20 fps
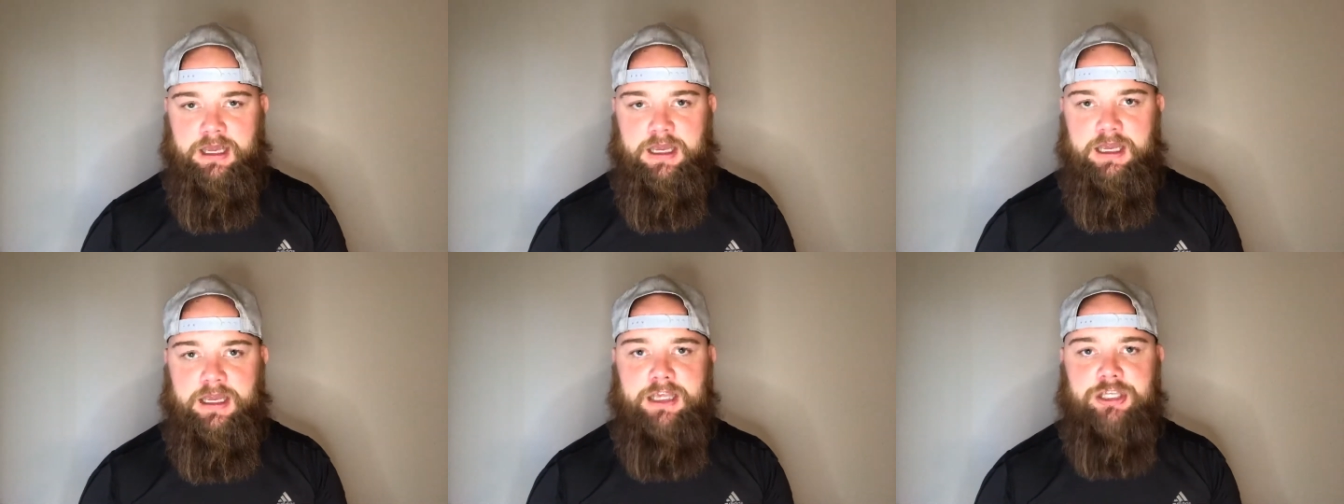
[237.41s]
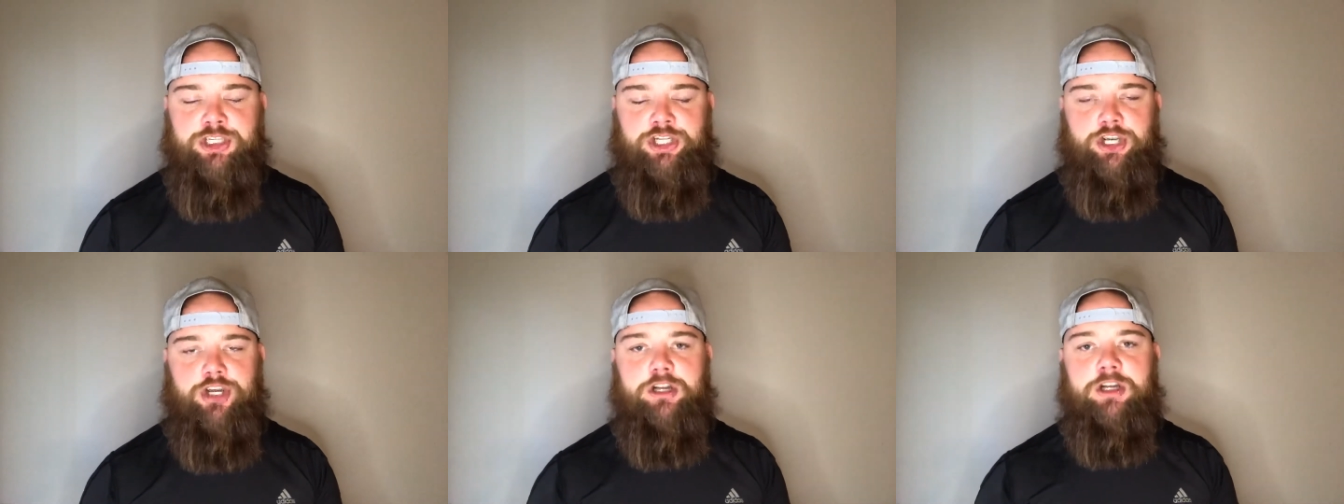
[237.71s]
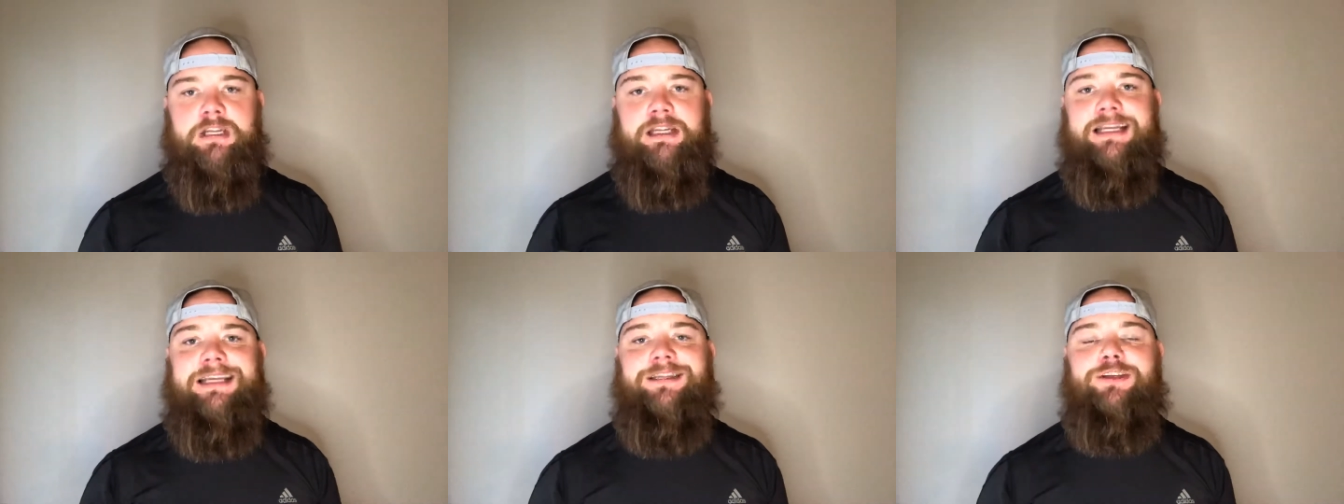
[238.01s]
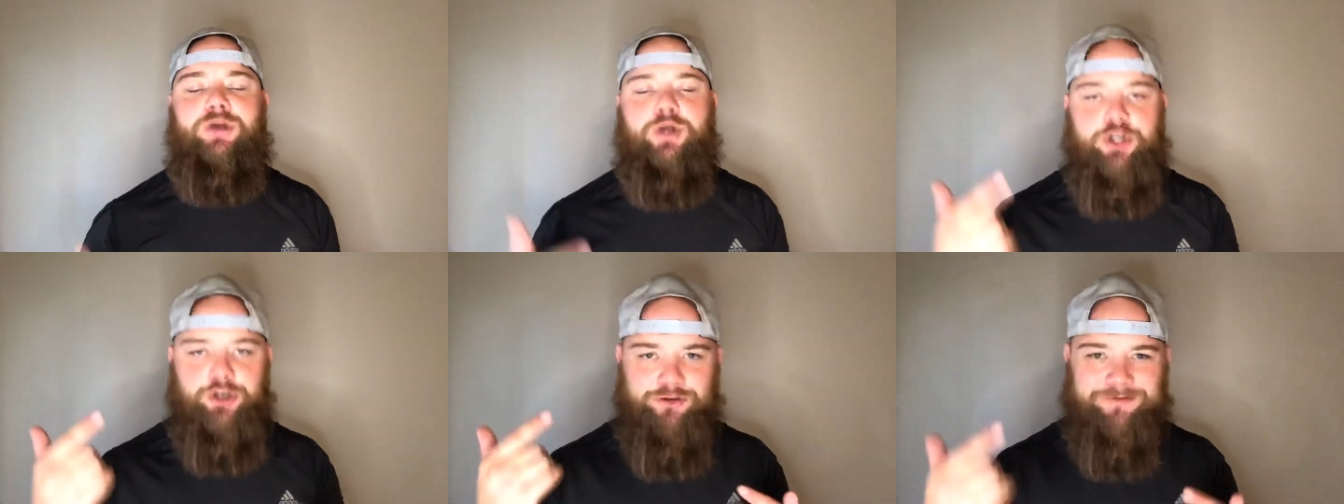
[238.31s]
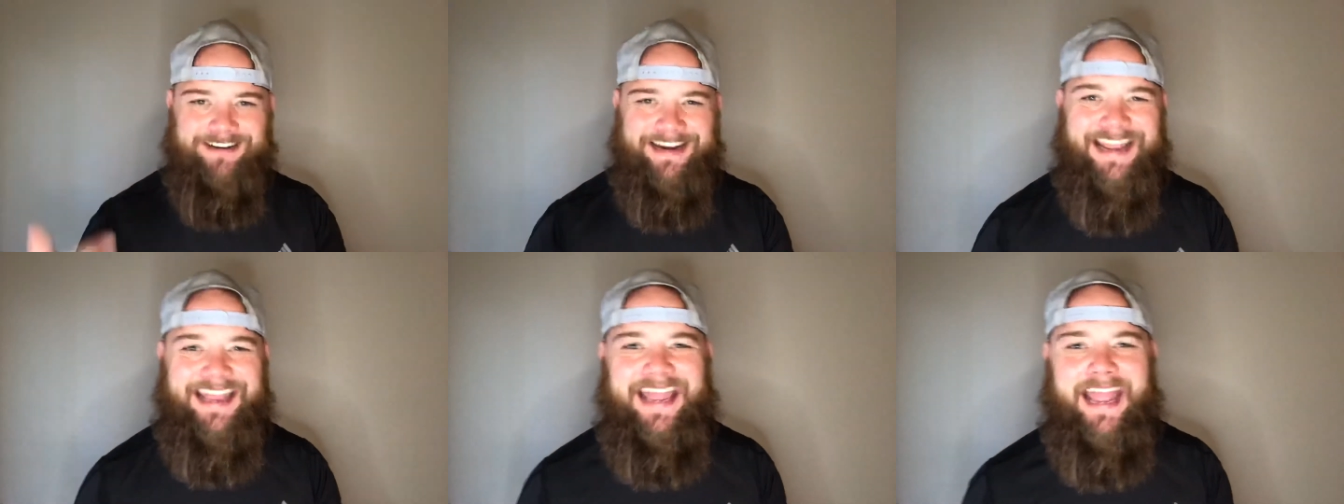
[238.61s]
is you're gonna need to
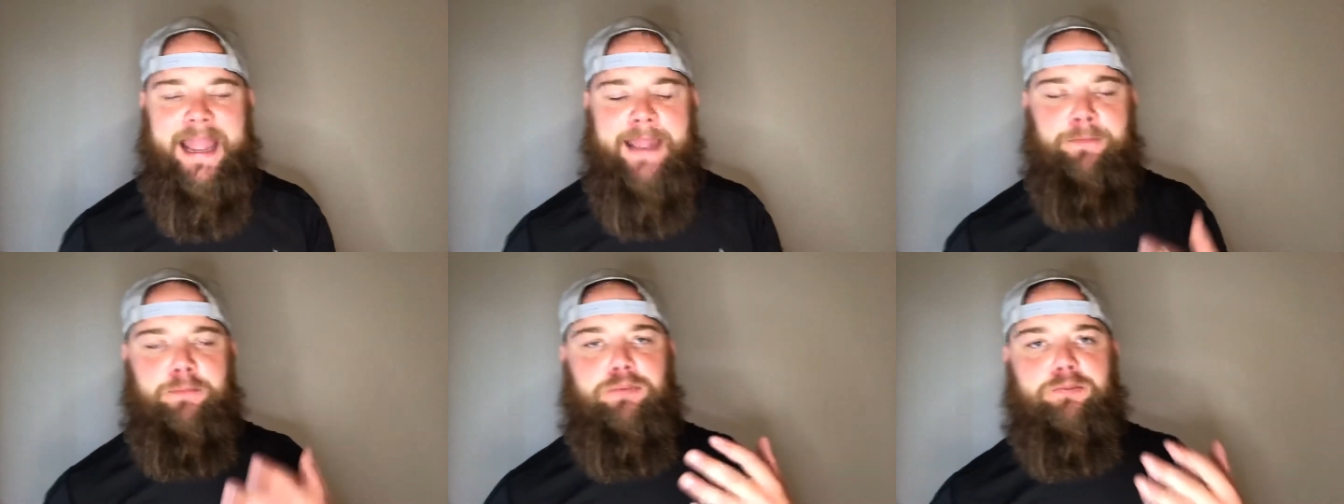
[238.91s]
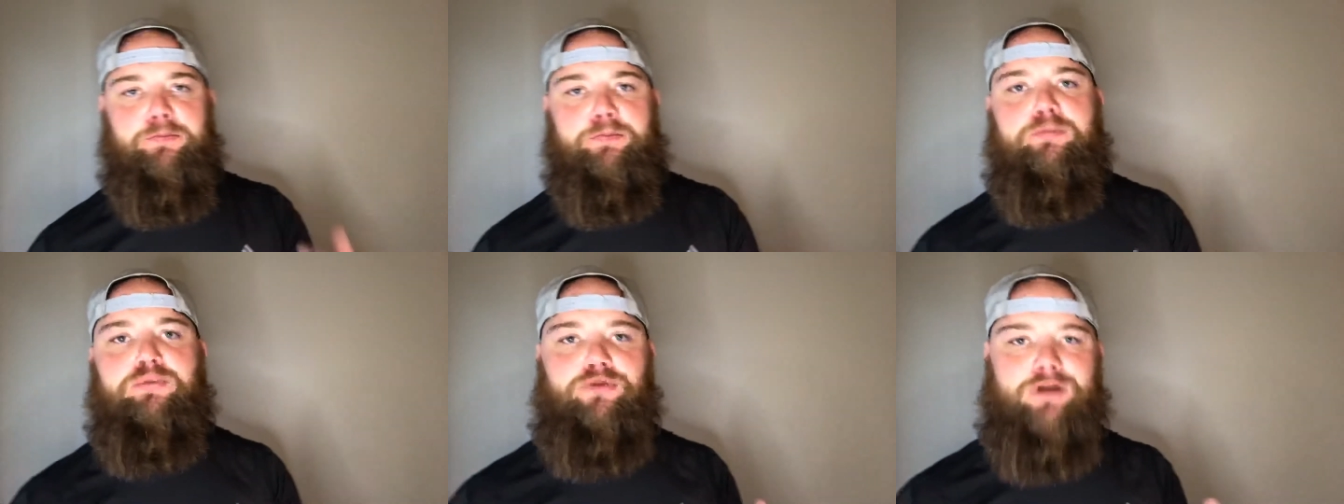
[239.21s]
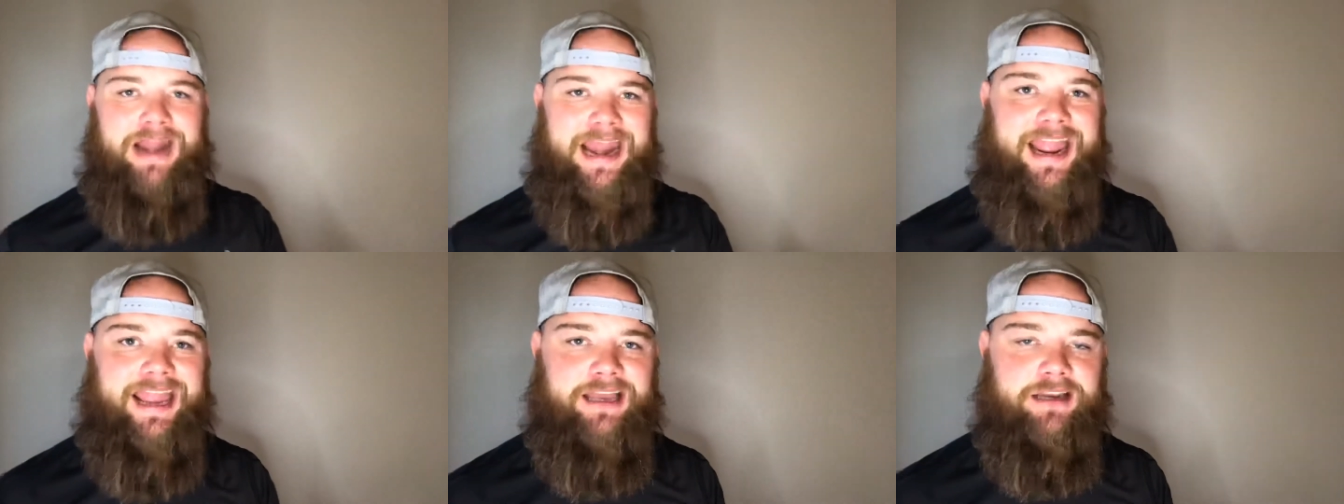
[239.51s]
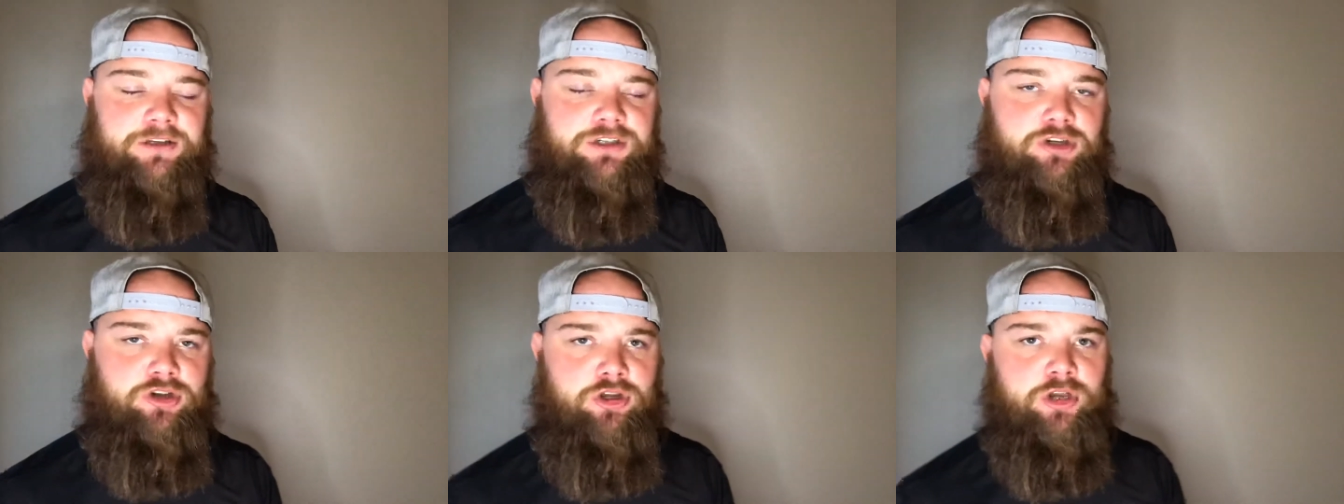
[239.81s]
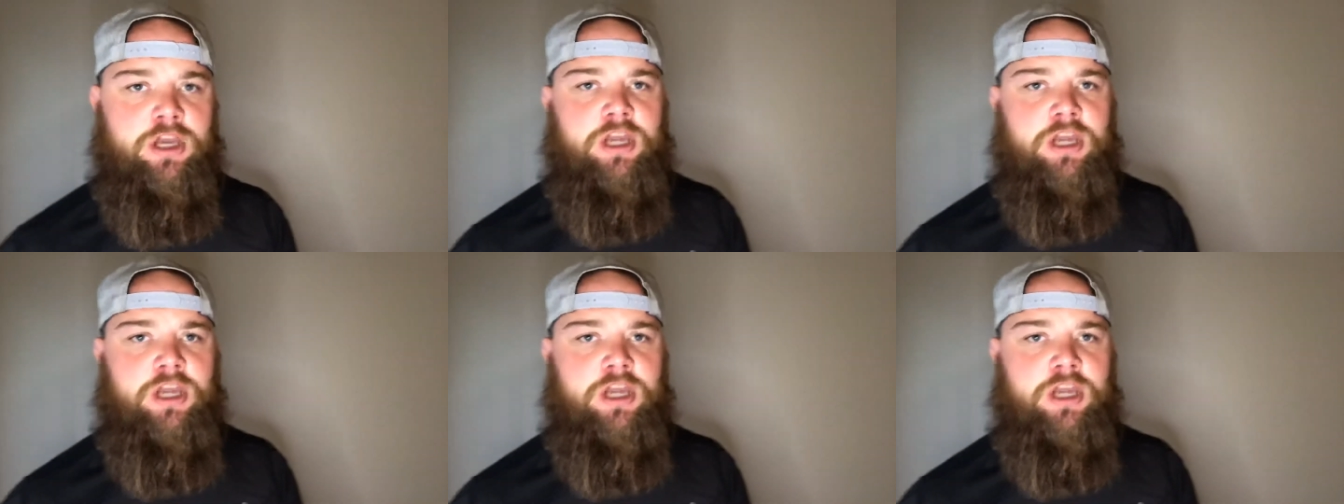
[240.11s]
create a brand. So